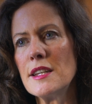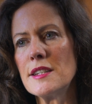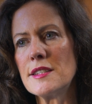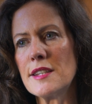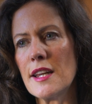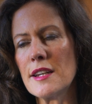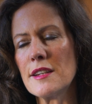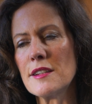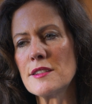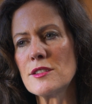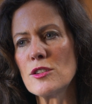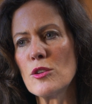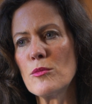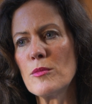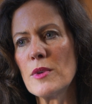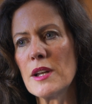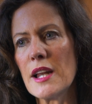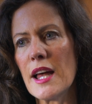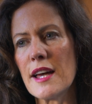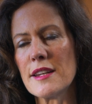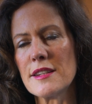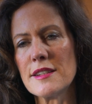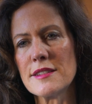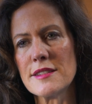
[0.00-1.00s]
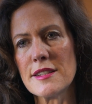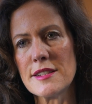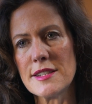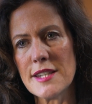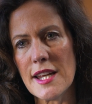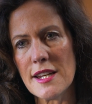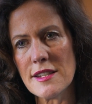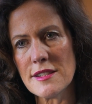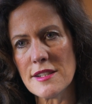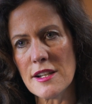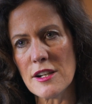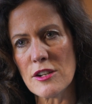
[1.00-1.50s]
Denis O'Malan is a
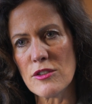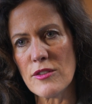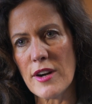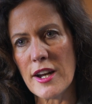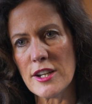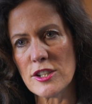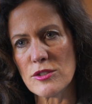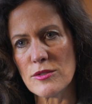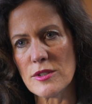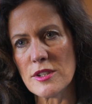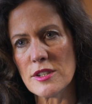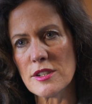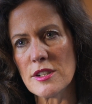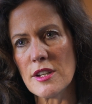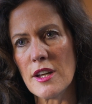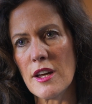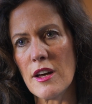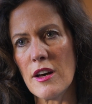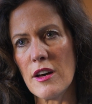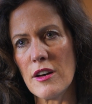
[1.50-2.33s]
dental graduate